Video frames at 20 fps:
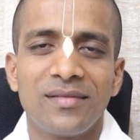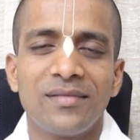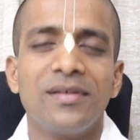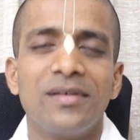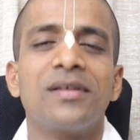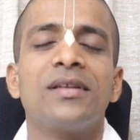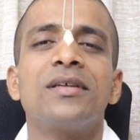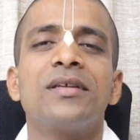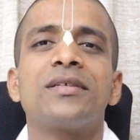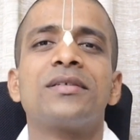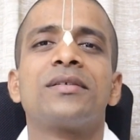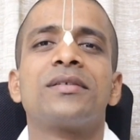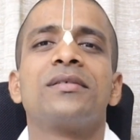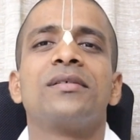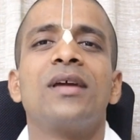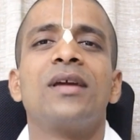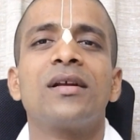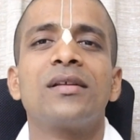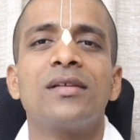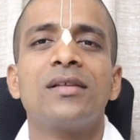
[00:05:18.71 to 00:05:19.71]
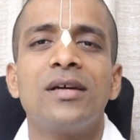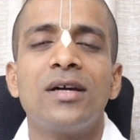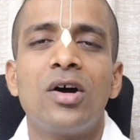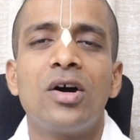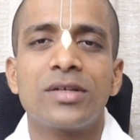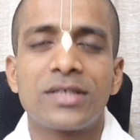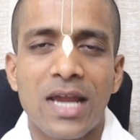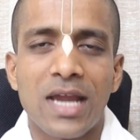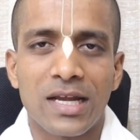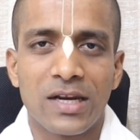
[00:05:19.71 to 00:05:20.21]
It is yajna
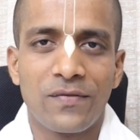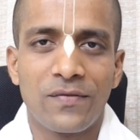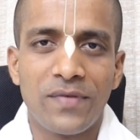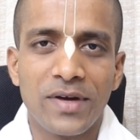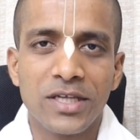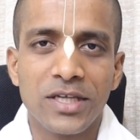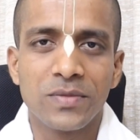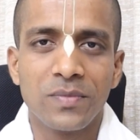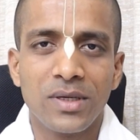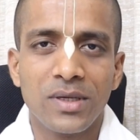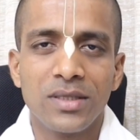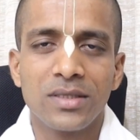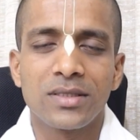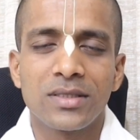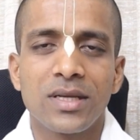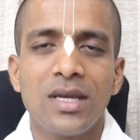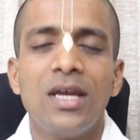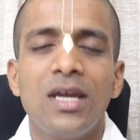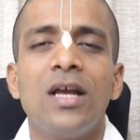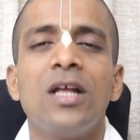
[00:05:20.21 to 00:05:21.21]
or sacrifice means